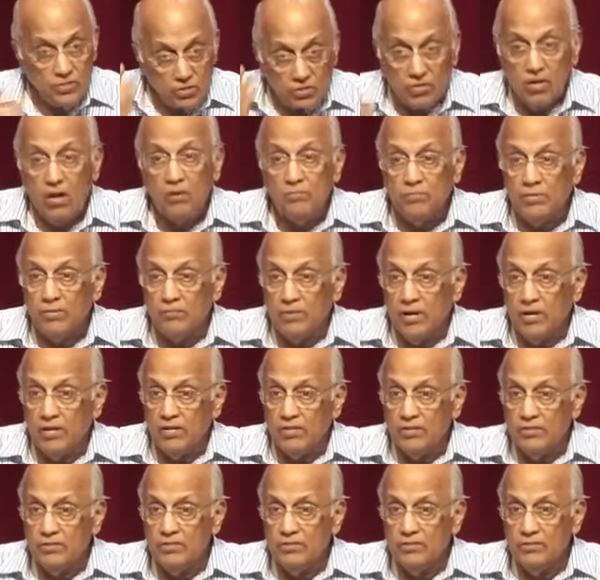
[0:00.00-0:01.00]
to
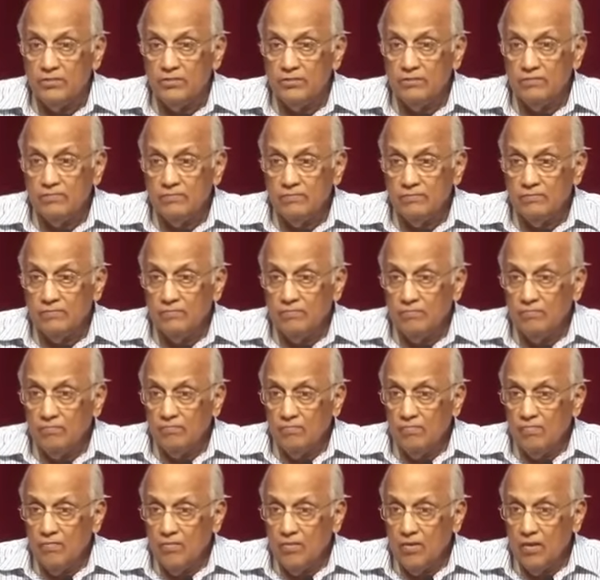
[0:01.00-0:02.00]
compromise
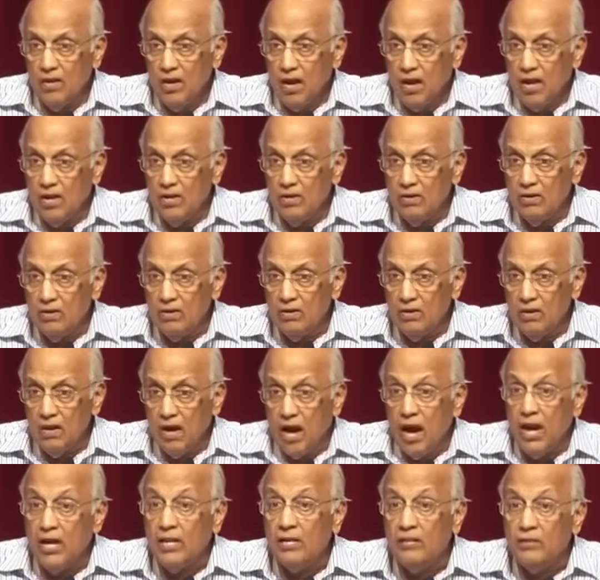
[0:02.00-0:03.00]
and
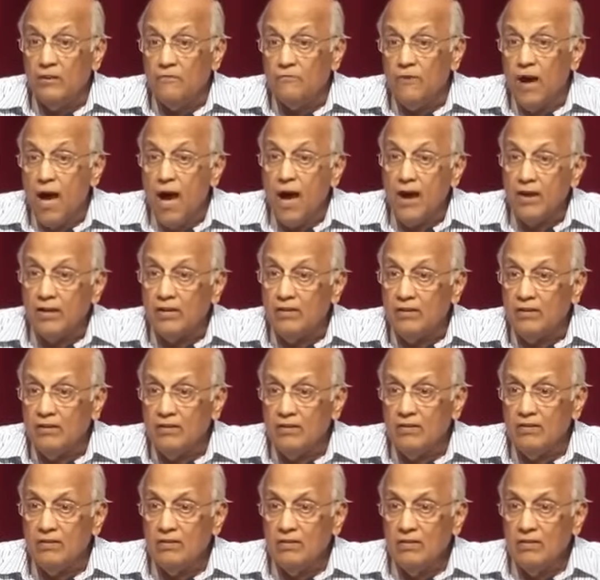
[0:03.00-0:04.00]
hide the
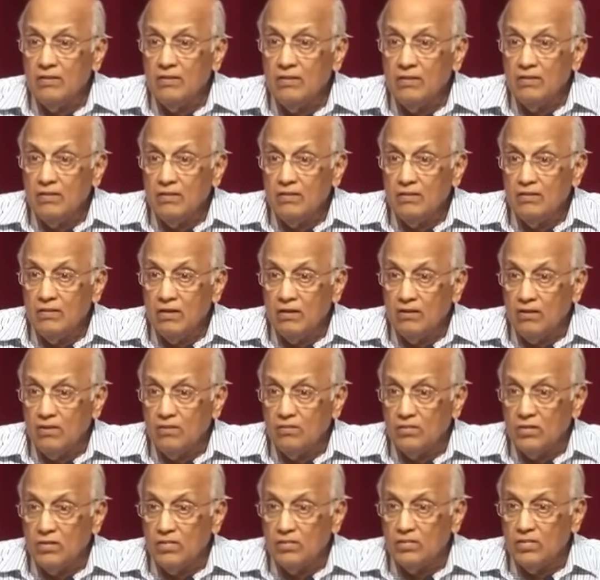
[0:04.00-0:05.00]
fact that
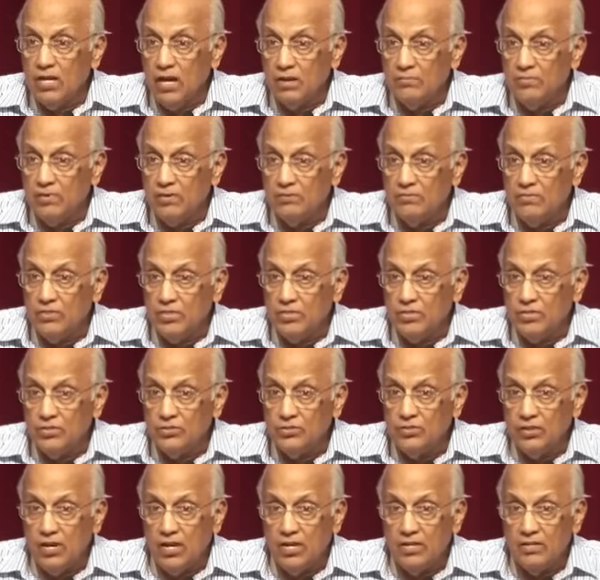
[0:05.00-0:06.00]
you're a disciple of
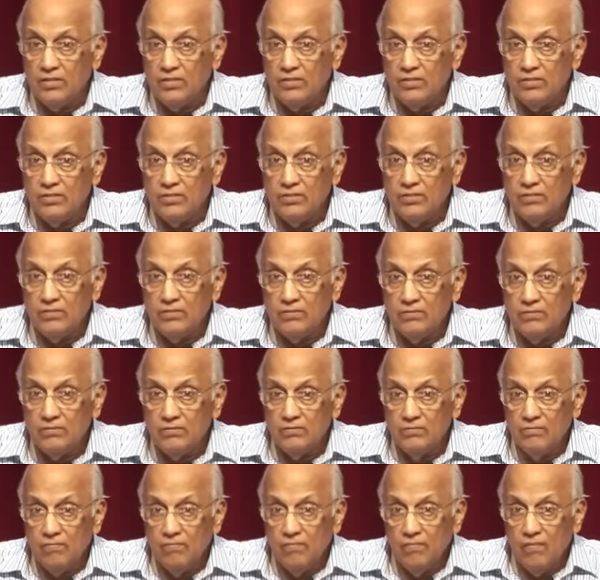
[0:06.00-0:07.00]
Jesus Christ.
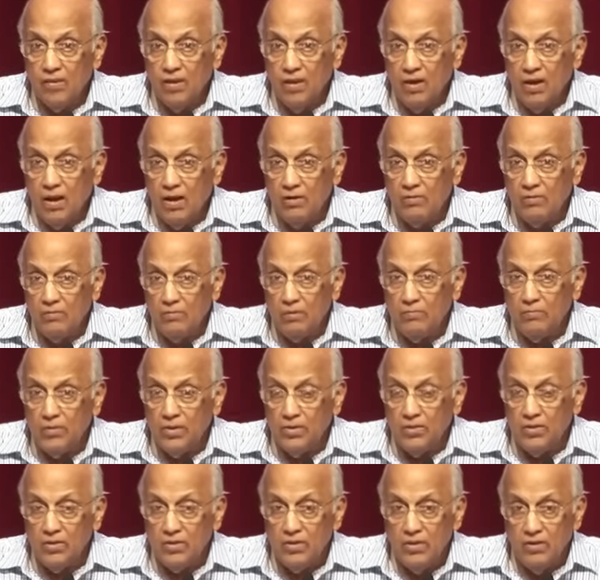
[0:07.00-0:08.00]
I
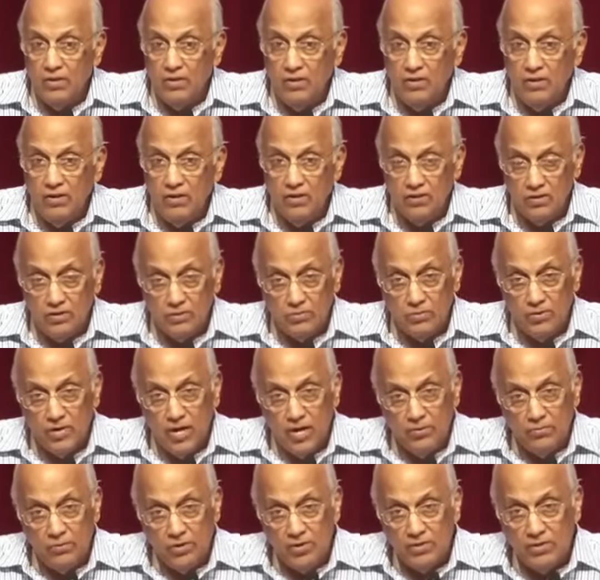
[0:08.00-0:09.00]
remember in the years when
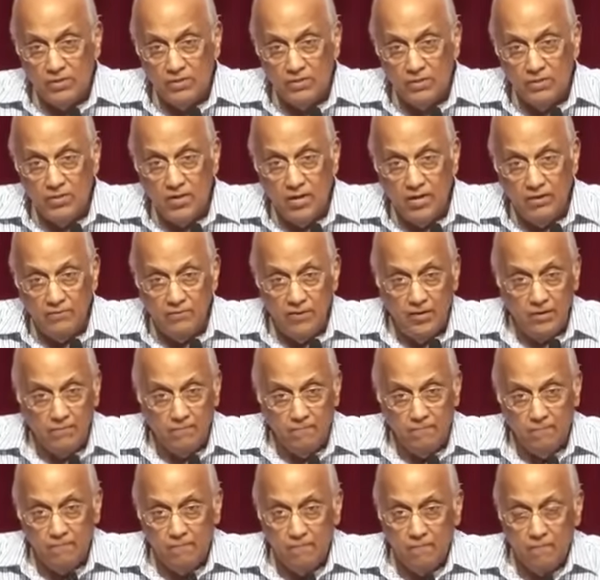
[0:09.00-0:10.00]
I worked in the Navy,
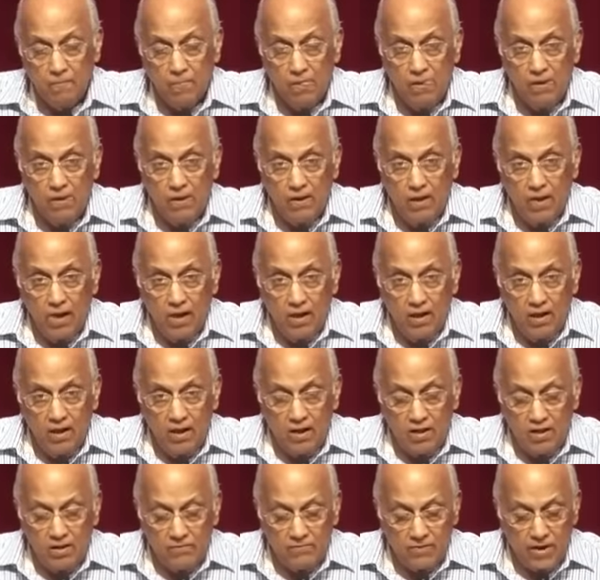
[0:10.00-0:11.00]

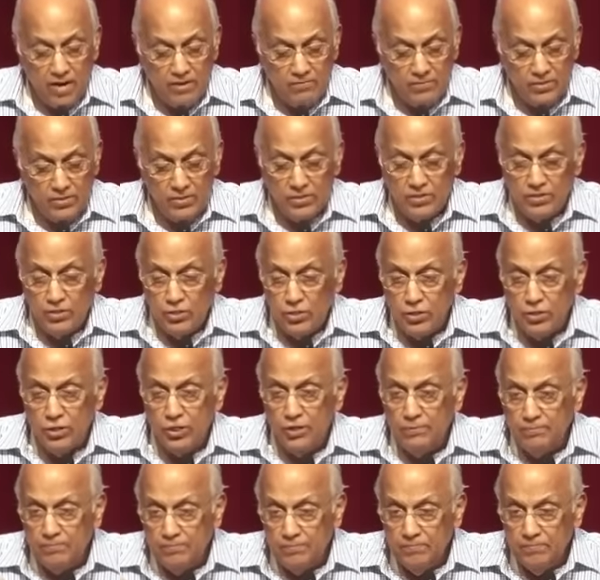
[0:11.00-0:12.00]
and if I was in a
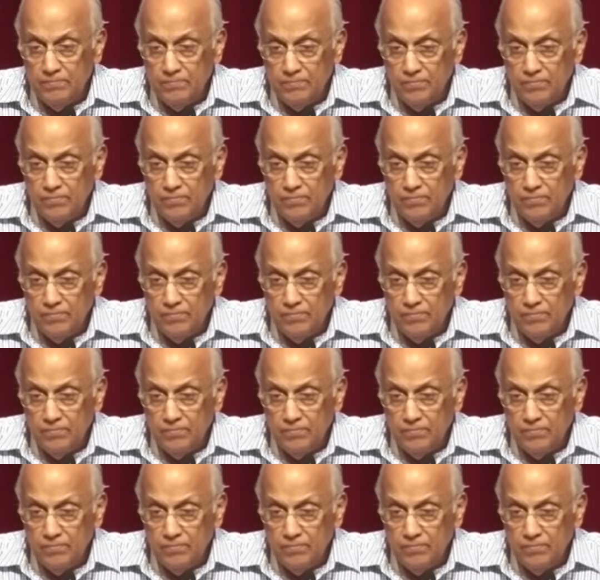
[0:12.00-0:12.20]
ship,